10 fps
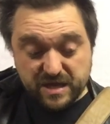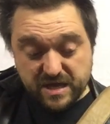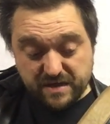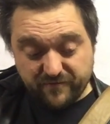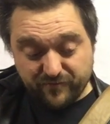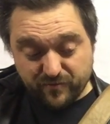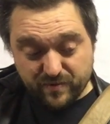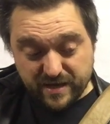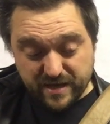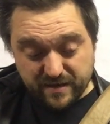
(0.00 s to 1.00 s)
If
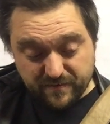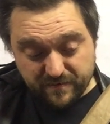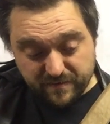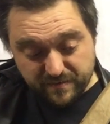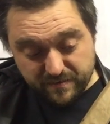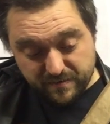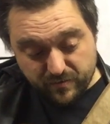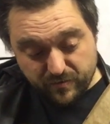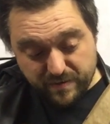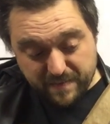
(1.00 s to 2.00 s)
we
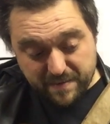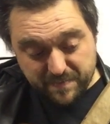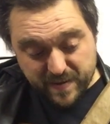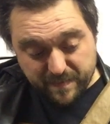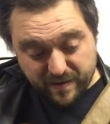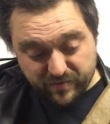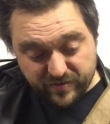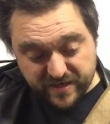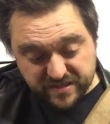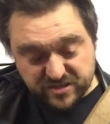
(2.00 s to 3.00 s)
remember about
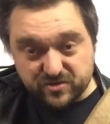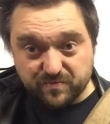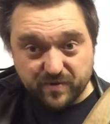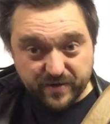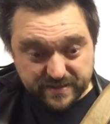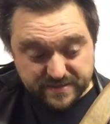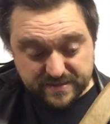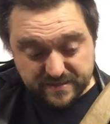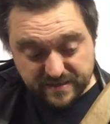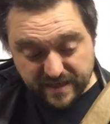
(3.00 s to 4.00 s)
these 2 points,